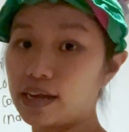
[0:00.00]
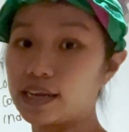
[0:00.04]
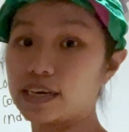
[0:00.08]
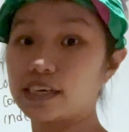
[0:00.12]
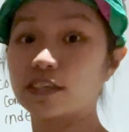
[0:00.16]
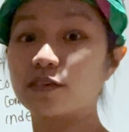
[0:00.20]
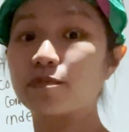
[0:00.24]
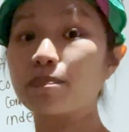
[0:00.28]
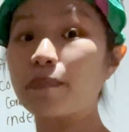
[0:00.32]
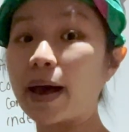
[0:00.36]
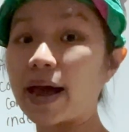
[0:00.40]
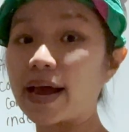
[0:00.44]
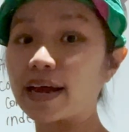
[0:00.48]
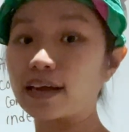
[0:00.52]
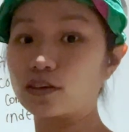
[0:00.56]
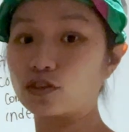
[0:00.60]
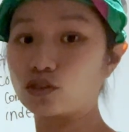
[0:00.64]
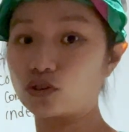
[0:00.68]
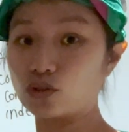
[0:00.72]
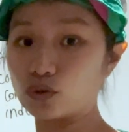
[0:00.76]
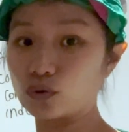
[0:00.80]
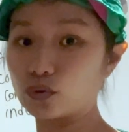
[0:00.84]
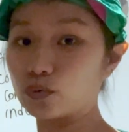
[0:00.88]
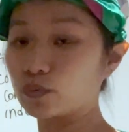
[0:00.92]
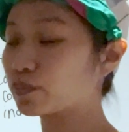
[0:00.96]
it is pegged
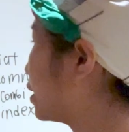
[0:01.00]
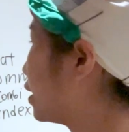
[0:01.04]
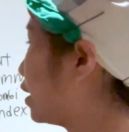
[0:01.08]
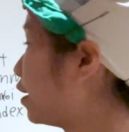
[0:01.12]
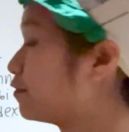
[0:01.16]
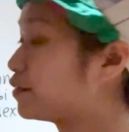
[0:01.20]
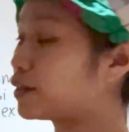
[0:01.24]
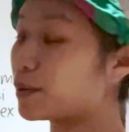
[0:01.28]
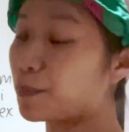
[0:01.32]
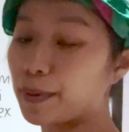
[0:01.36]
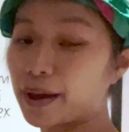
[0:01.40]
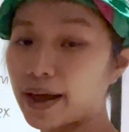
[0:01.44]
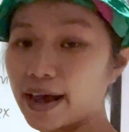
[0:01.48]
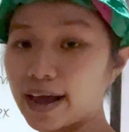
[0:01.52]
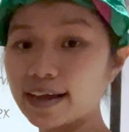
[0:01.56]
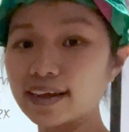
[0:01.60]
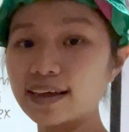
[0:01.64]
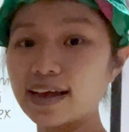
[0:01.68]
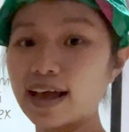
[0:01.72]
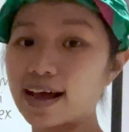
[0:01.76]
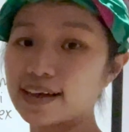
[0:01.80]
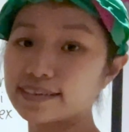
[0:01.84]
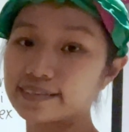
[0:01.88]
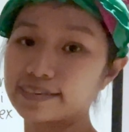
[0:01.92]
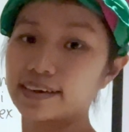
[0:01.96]
to. If the peg
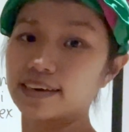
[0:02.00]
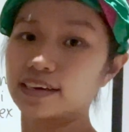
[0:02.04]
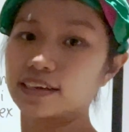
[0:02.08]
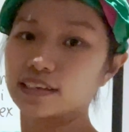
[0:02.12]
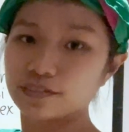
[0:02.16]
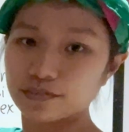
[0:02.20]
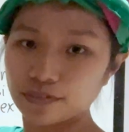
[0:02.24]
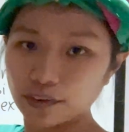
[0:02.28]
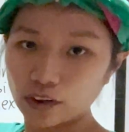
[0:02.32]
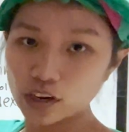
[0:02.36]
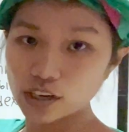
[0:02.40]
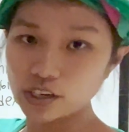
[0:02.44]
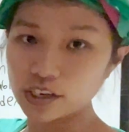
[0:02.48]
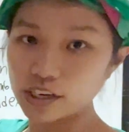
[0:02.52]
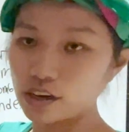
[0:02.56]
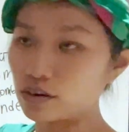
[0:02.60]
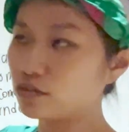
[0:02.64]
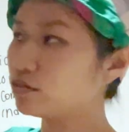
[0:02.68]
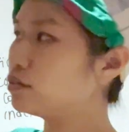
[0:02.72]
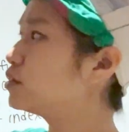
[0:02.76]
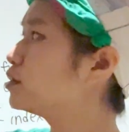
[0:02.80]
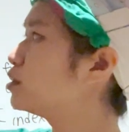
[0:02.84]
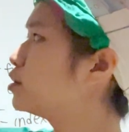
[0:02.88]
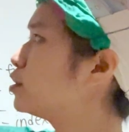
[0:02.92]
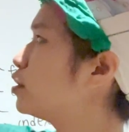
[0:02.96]
asset is
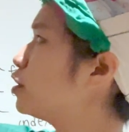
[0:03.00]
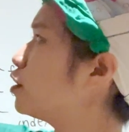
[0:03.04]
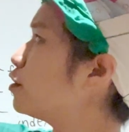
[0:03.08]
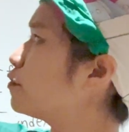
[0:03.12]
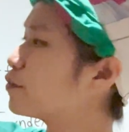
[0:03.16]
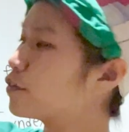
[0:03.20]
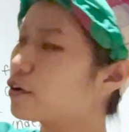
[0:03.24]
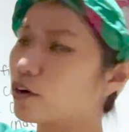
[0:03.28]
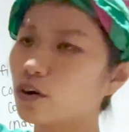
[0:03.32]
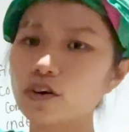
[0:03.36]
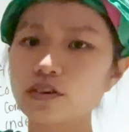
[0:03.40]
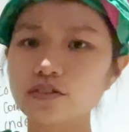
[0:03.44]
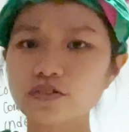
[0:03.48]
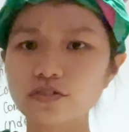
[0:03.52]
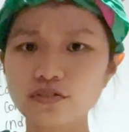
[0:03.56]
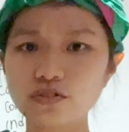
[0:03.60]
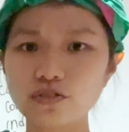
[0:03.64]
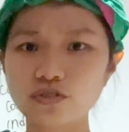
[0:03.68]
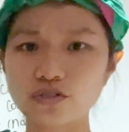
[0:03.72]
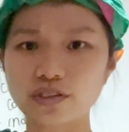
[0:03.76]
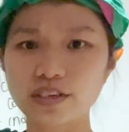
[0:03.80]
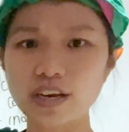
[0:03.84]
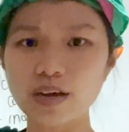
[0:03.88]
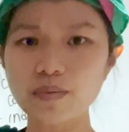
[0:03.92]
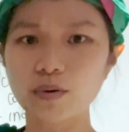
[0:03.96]
volatile, of course
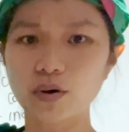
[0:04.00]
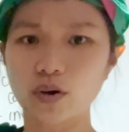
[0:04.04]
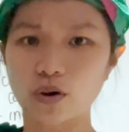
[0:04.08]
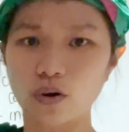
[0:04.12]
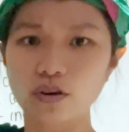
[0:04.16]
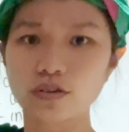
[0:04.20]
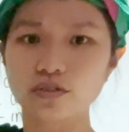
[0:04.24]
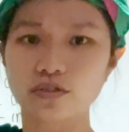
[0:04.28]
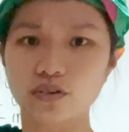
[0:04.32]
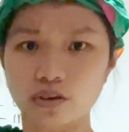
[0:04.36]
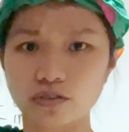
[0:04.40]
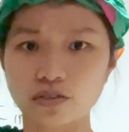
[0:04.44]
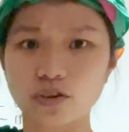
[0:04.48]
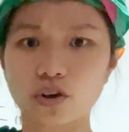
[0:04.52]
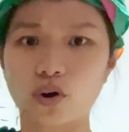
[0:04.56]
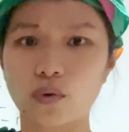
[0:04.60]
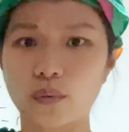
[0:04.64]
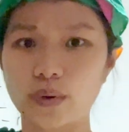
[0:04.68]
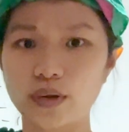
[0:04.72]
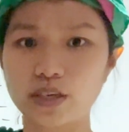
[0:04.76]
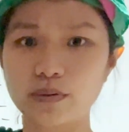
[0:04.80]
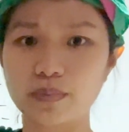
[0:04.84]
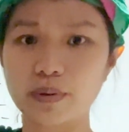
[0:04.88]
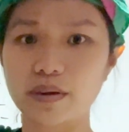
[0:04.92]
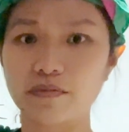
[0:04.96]
your stablecoin is also
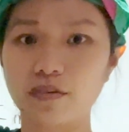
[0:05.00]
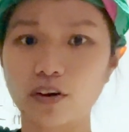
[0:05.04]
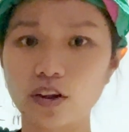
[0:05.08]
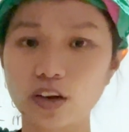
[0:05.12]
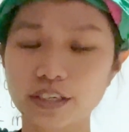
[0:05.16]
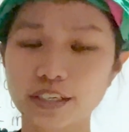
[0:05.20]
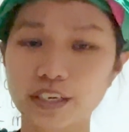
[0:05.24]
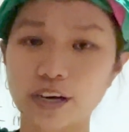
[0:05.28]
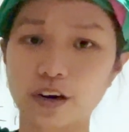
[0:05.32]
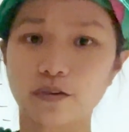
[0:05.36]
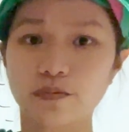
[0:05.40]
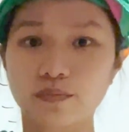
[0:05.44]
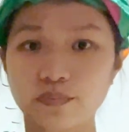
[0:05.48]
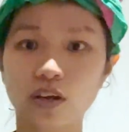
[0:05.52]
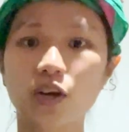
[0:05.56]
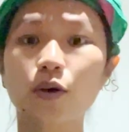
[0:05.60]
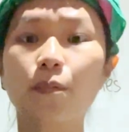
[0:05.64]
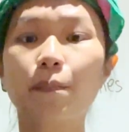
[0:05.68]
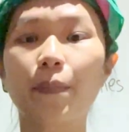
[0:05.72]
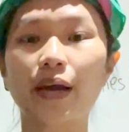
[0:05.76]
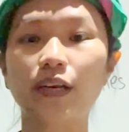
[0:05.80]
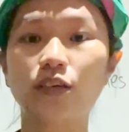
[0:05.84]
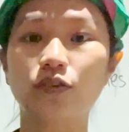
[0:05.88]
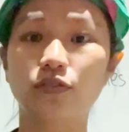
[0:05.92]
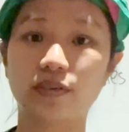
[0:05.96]
going to be volatile
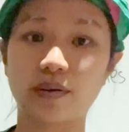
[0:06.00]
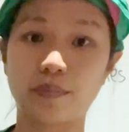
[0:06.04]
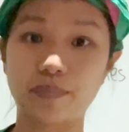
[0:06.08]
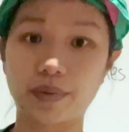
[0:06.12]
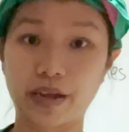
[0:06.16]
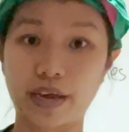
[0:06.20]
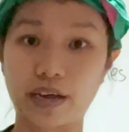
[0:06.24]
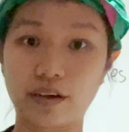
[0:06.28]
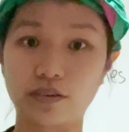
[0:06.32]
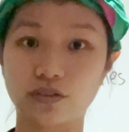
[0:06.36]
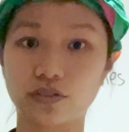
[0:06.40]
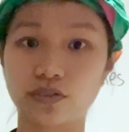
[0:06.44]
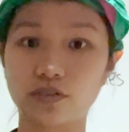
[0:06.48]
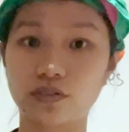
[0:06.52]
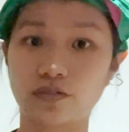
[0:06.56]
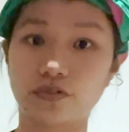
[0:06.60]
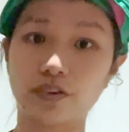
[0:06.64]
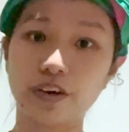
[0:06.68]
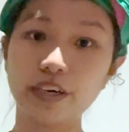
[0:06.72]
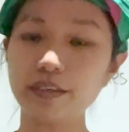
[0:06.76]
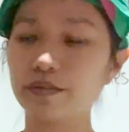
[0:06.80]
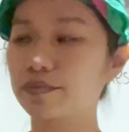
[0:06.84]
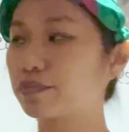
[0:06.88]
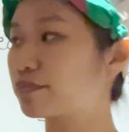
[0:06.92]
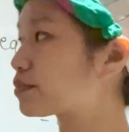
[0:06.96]
compared to something else,
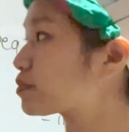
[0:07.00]
right?